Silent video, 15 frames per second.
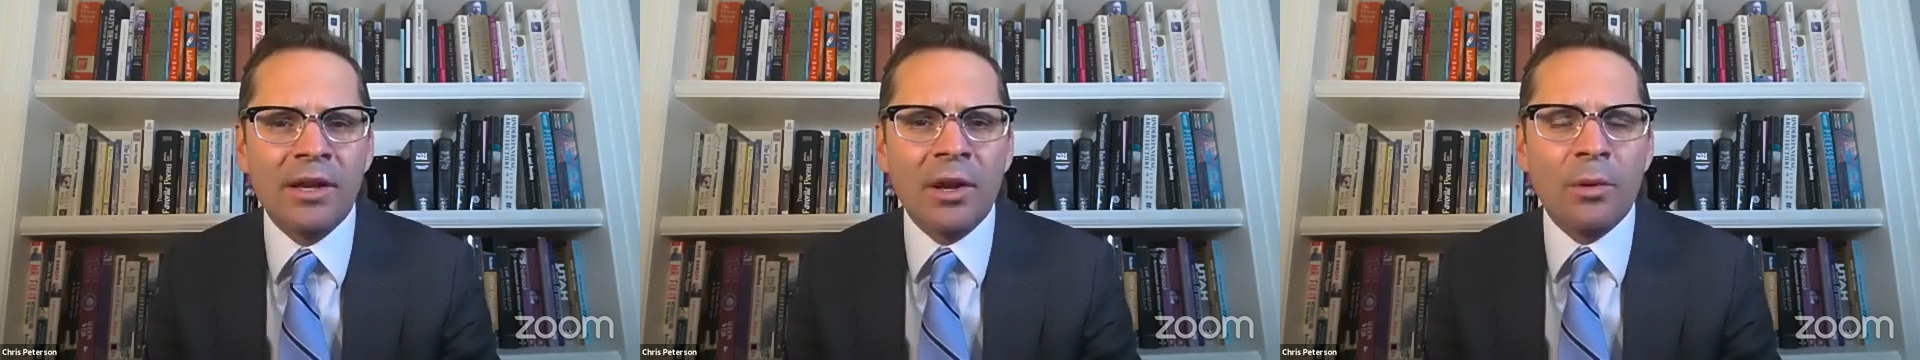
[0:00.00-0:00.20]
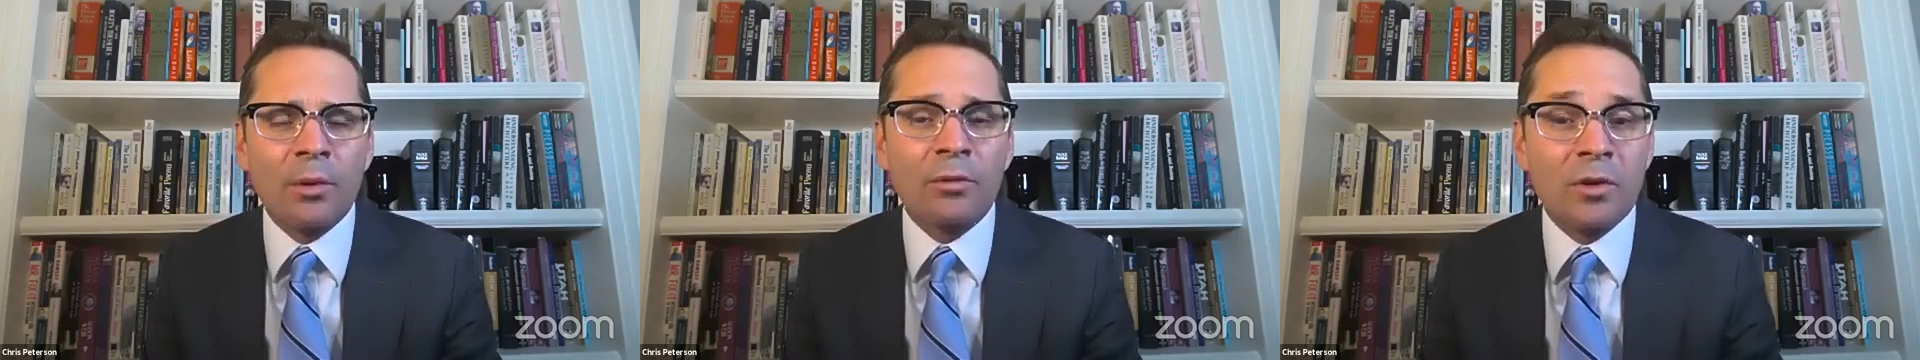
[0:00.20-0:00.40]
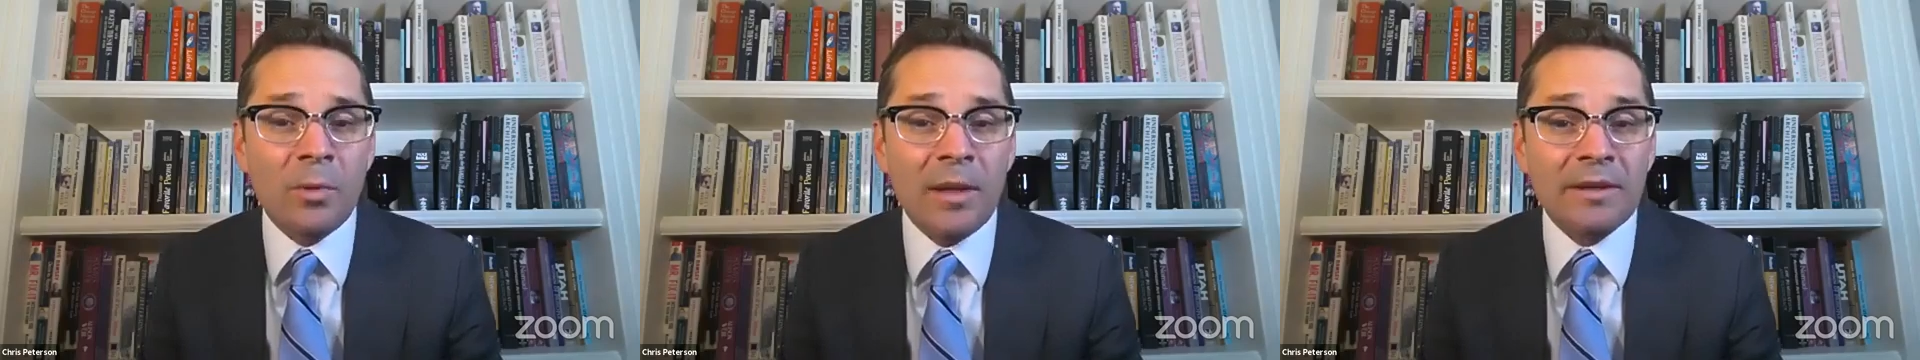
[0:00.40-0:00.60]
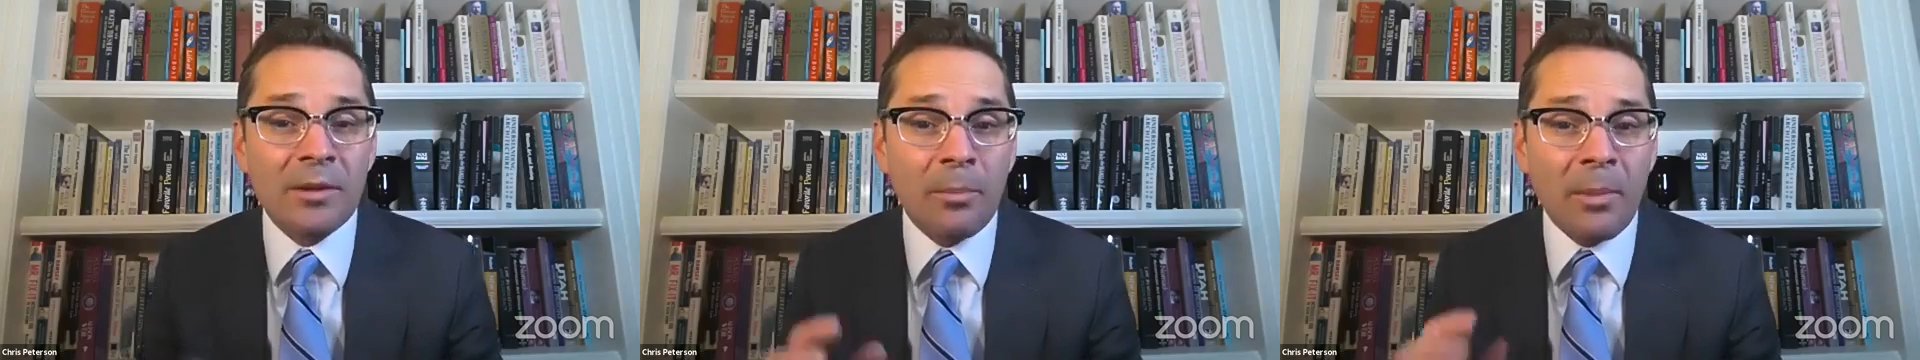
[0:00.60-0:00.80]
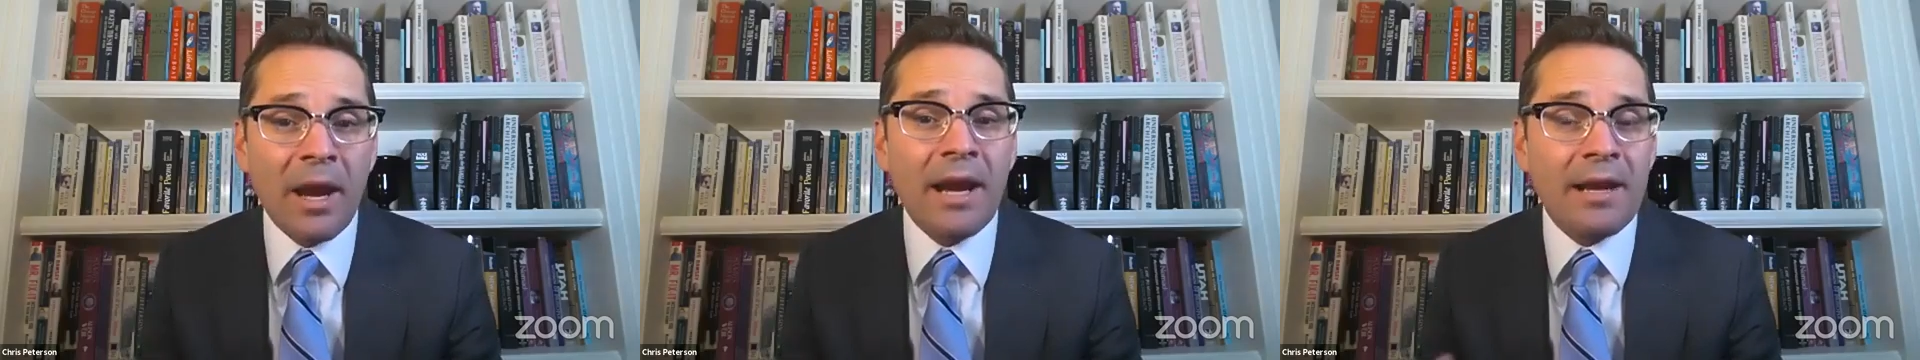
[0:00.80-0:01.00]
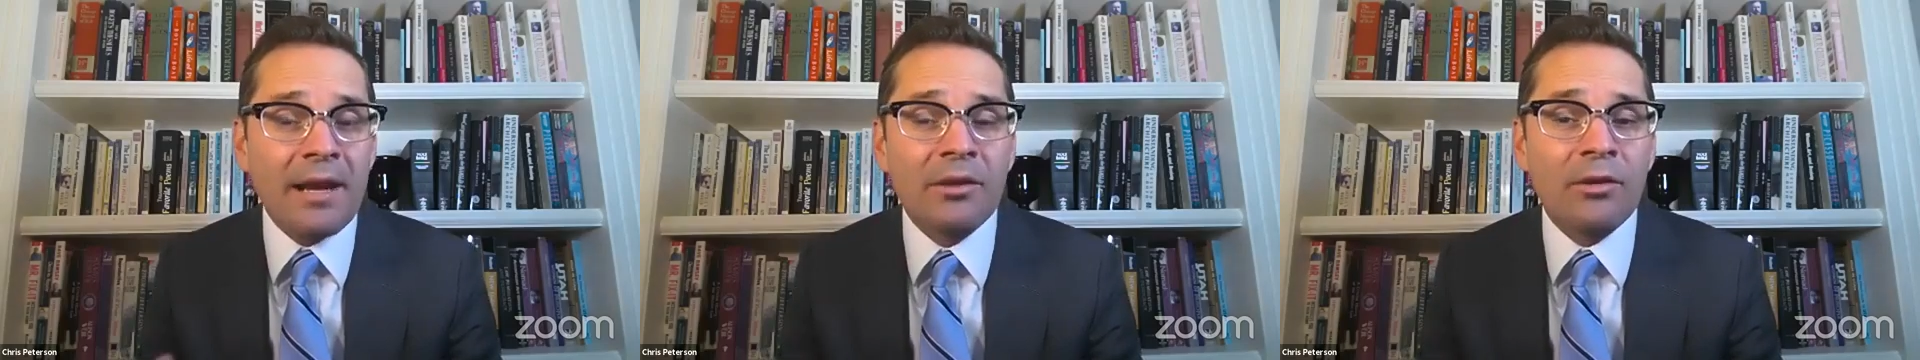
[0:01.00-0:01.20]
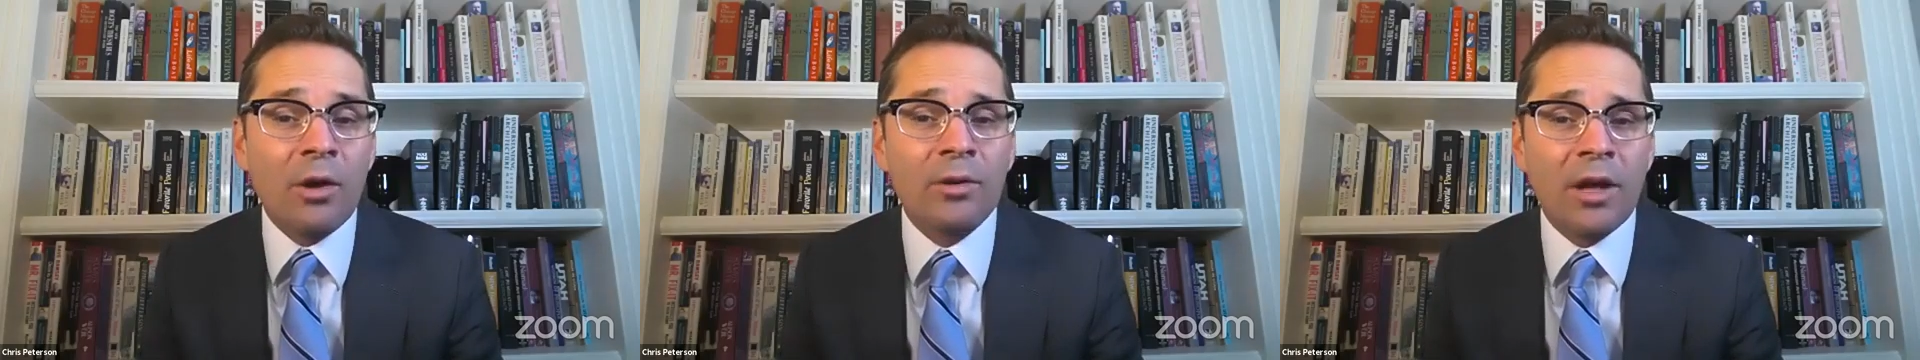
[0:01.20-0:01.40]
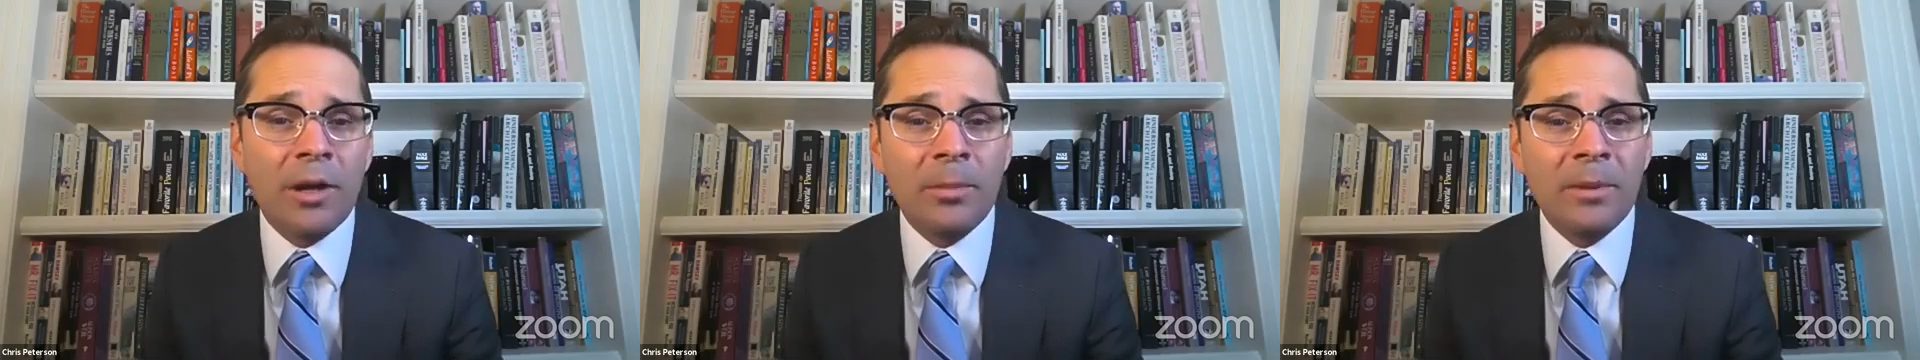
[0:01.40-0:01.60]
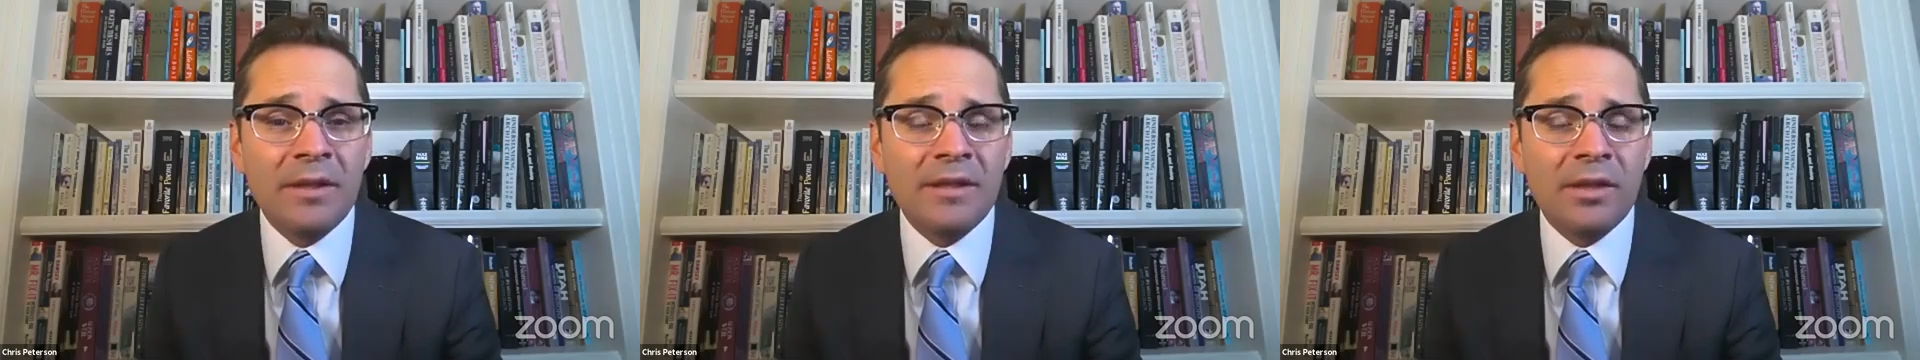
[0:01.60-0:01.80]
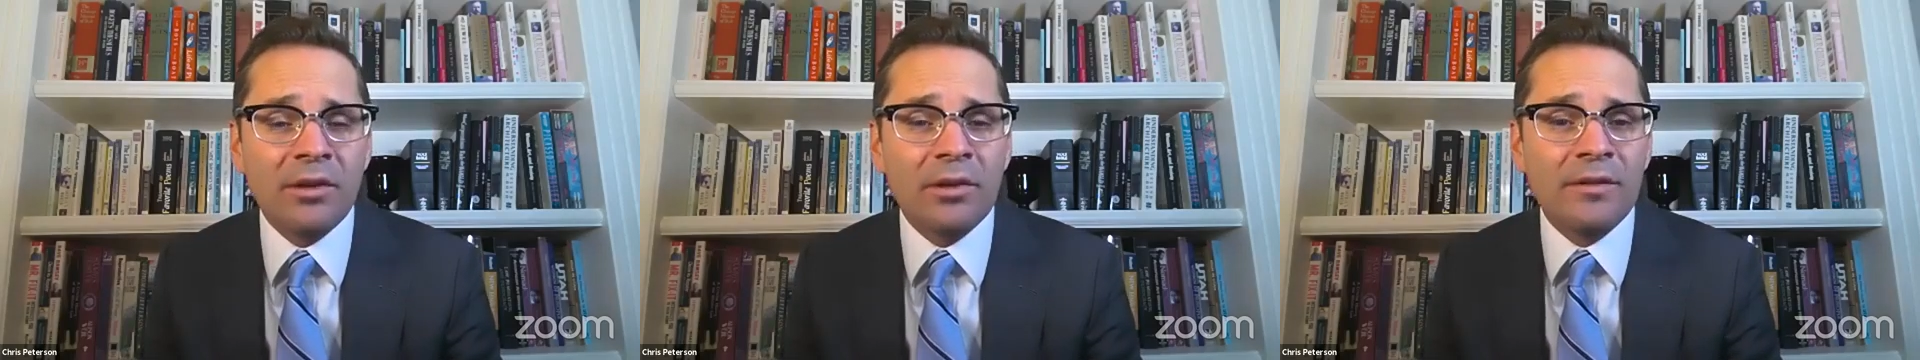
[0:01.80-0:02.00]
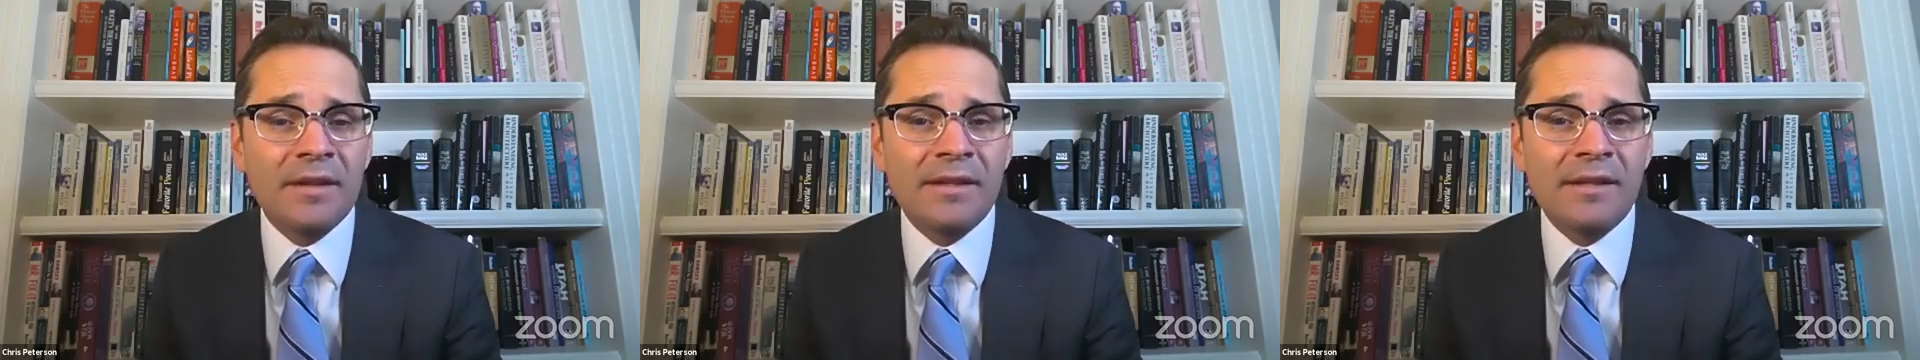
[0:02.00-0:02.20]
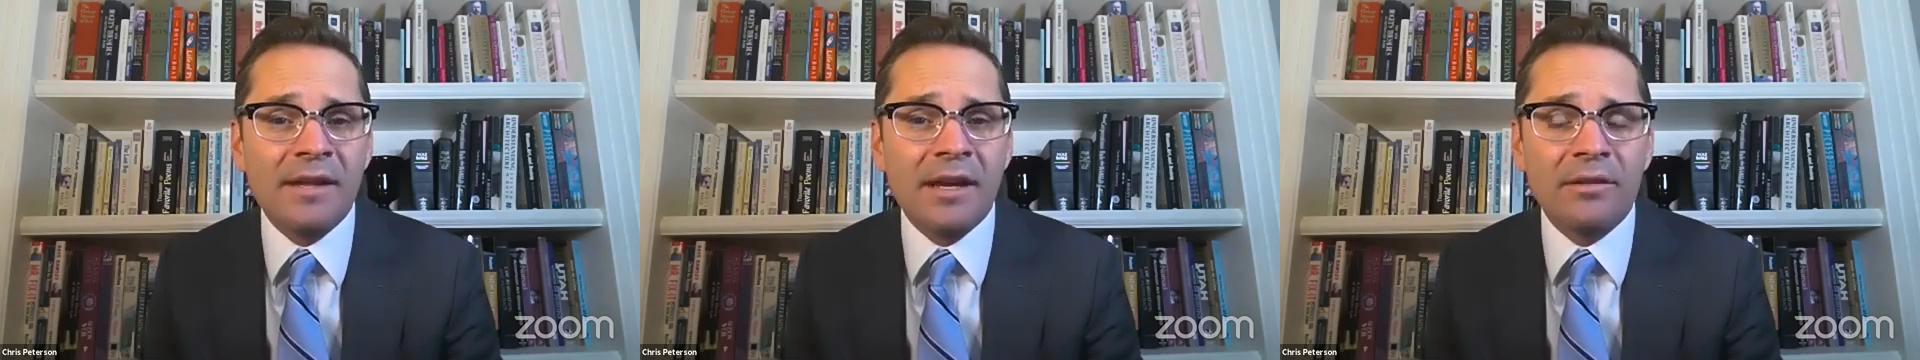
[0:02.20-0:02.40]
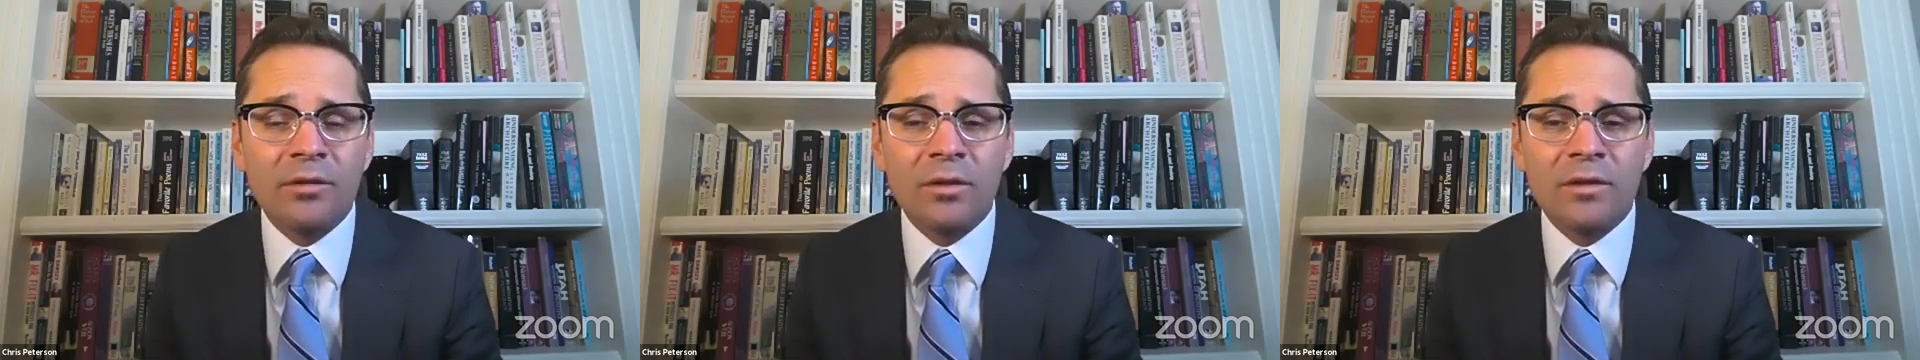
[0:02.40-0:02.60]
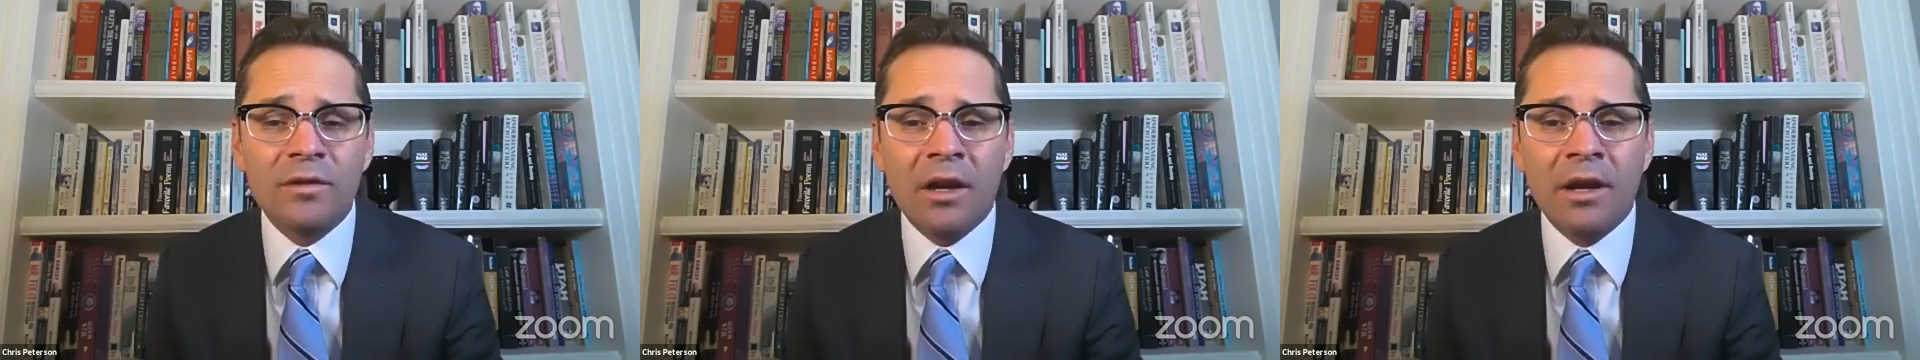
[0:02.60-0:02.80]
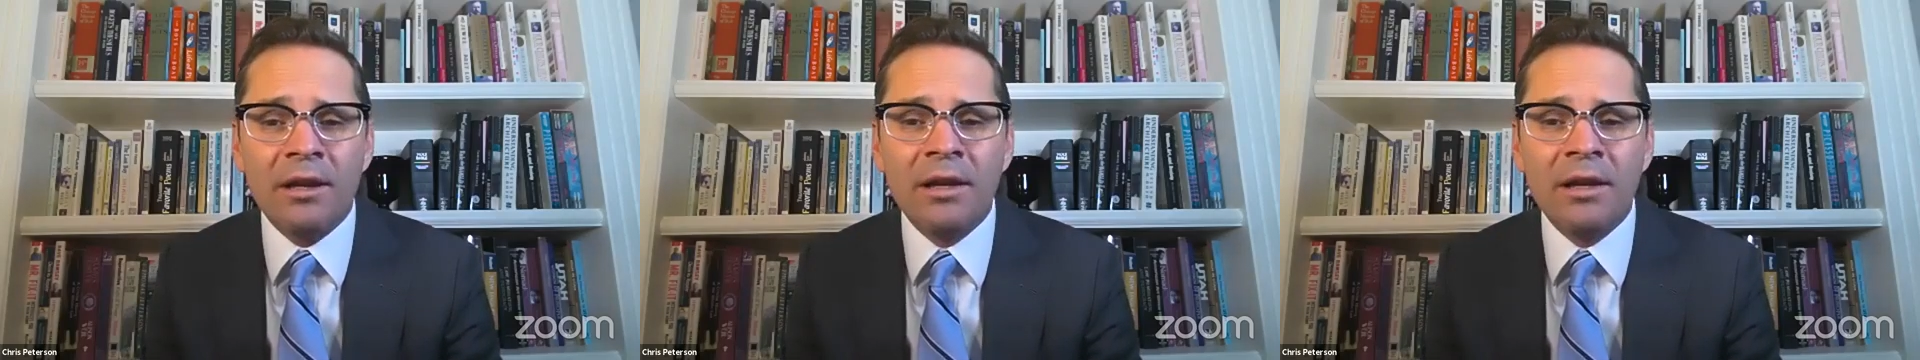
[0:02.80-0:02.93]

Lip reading: with respect to payday loan companies here in the state of Utah.